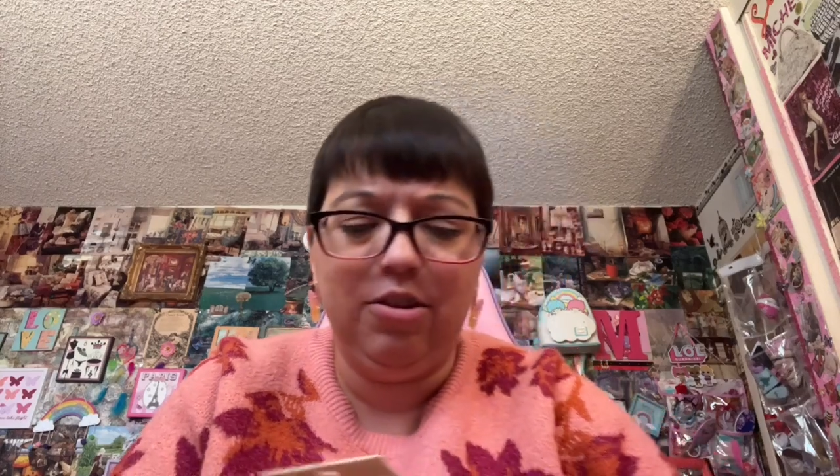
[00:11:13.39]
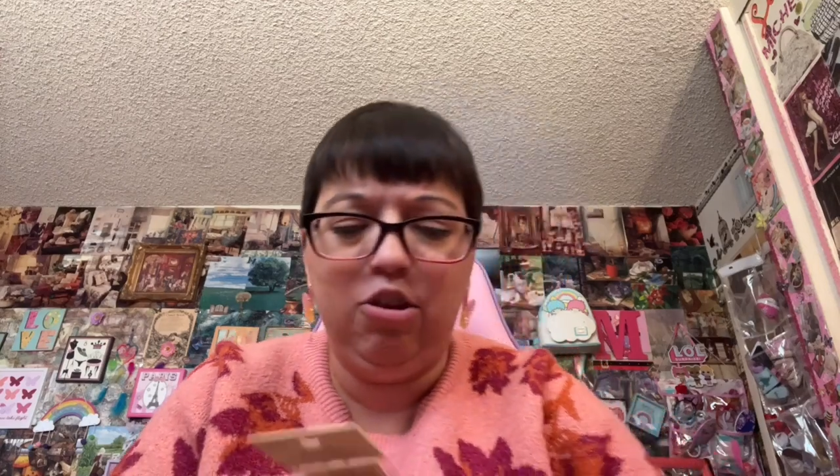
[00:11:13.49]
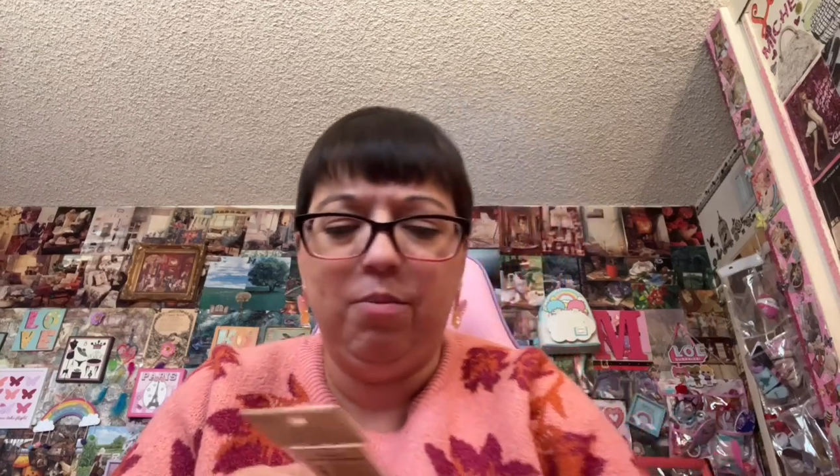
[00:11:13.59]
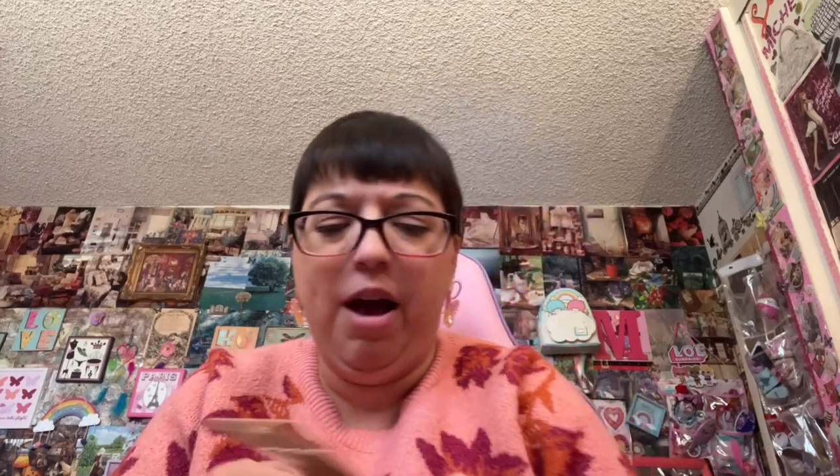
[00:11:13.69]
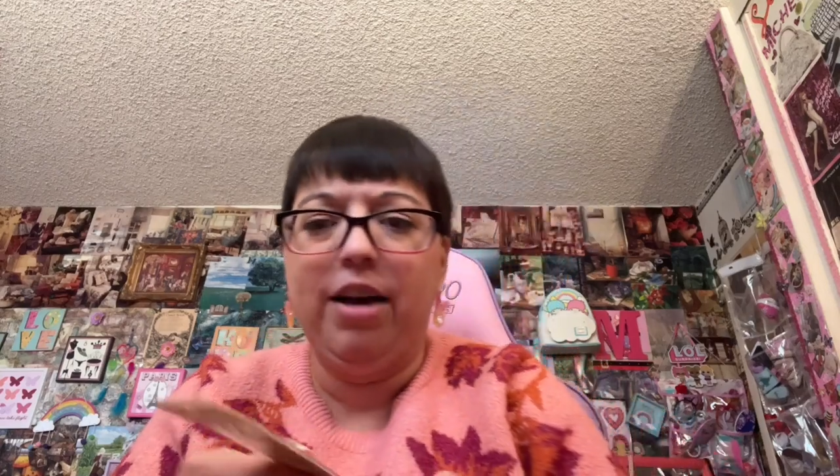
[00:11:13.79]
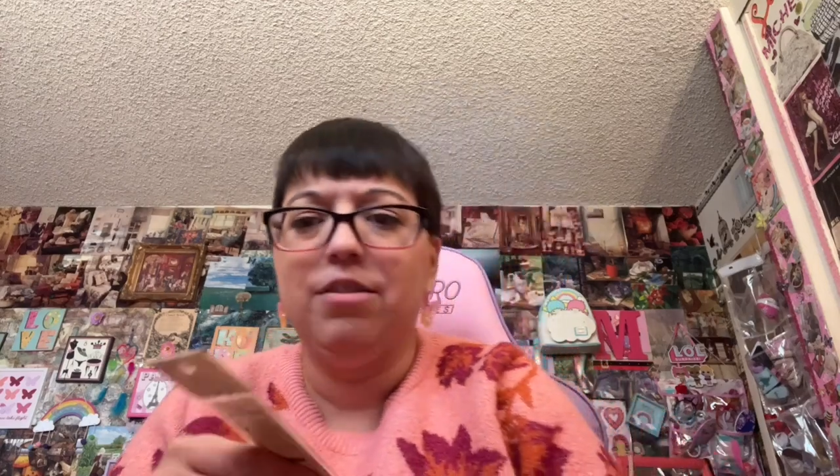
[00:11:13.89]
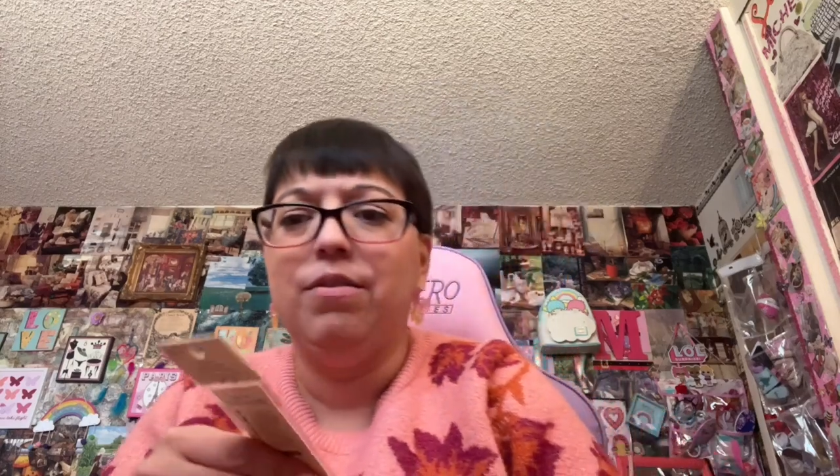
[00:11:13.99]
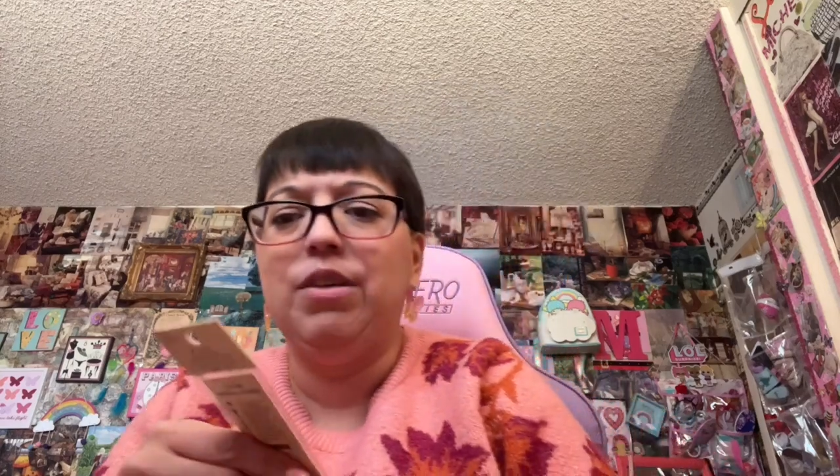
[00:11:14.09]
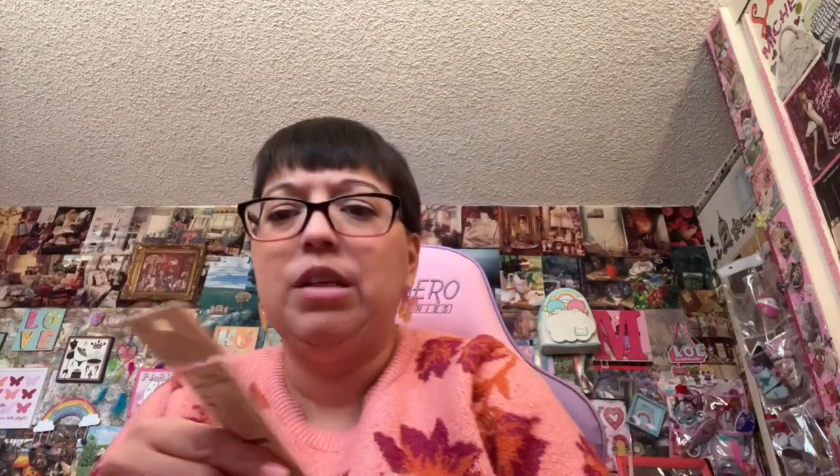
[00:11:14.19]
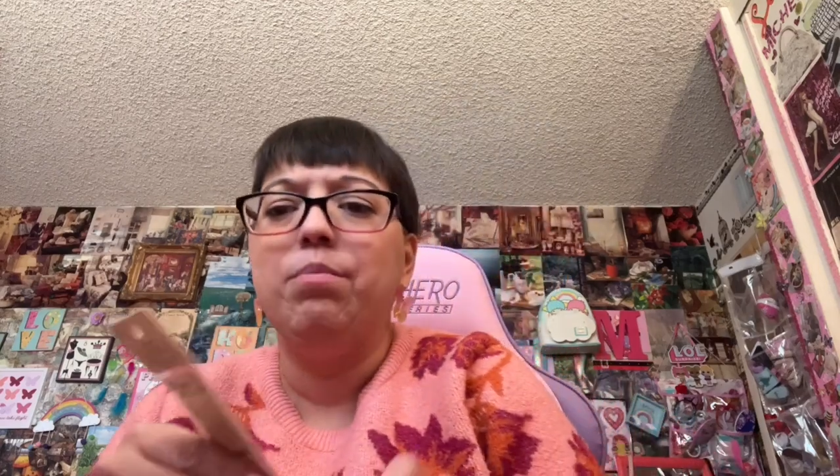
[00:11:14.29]
two packs of
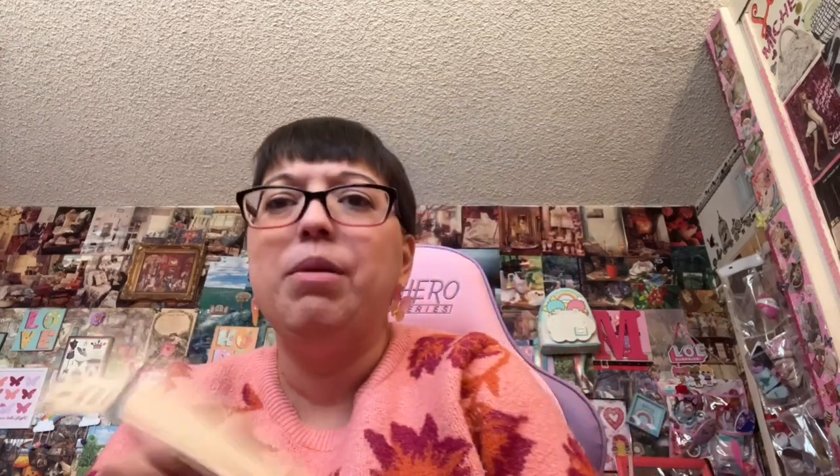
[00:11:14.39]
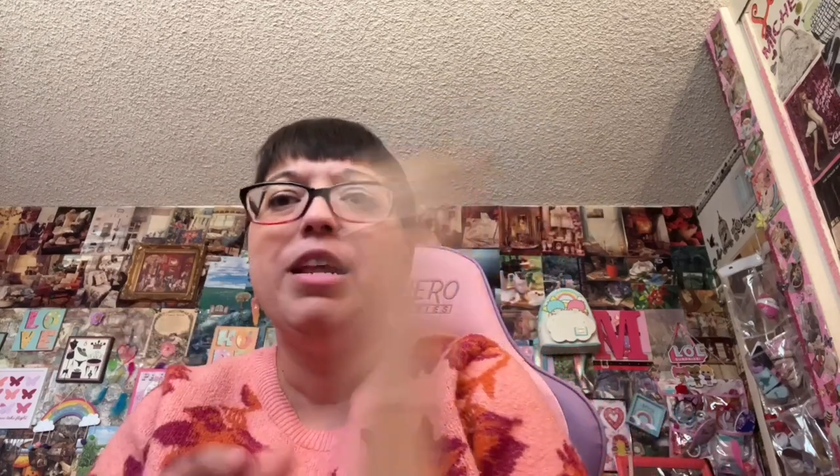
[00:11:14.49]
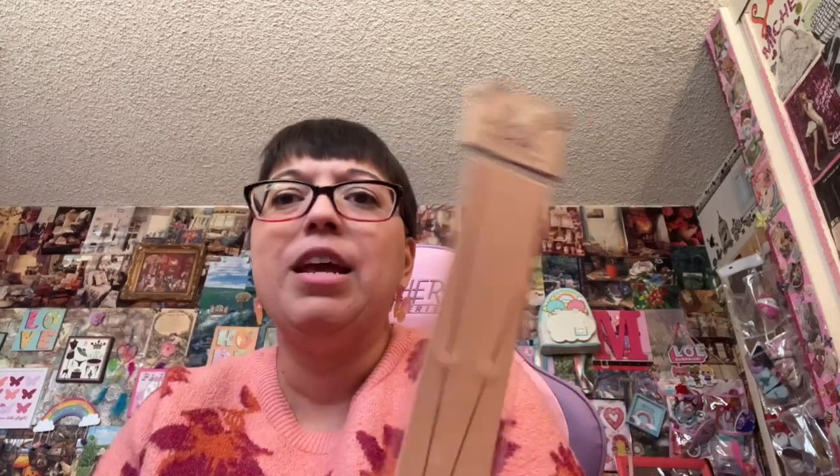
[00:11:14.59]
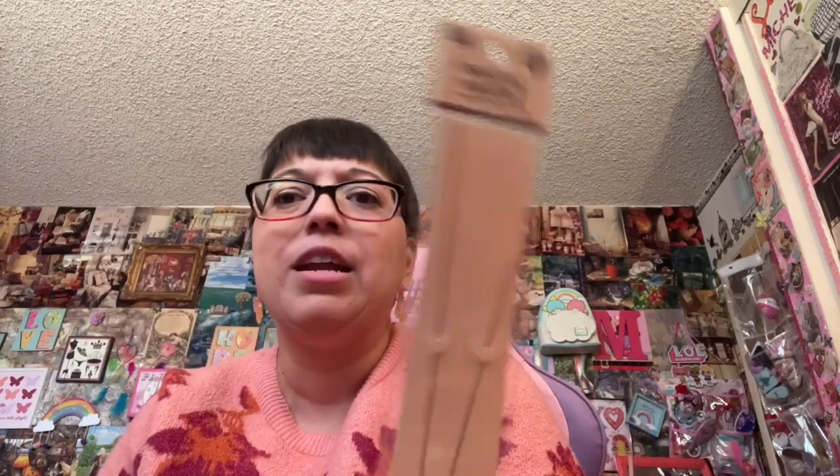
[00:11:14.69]
these beading